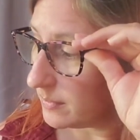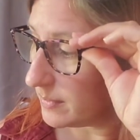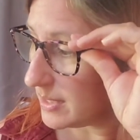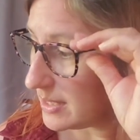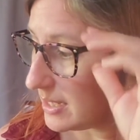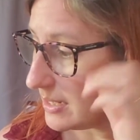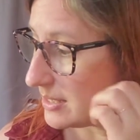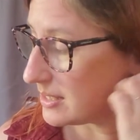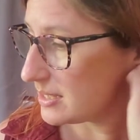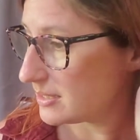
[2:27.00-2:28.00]

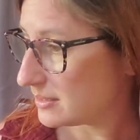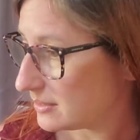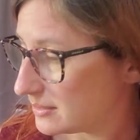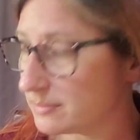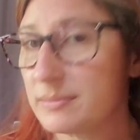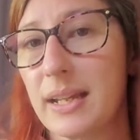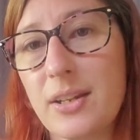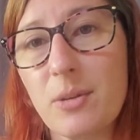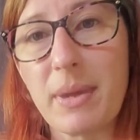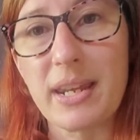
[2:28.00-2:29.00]
since I
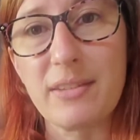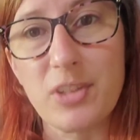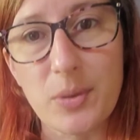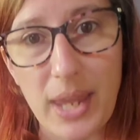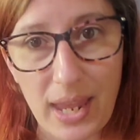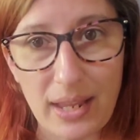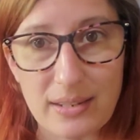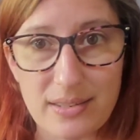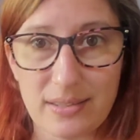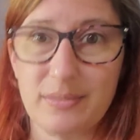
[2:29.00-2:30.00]
know many of you can't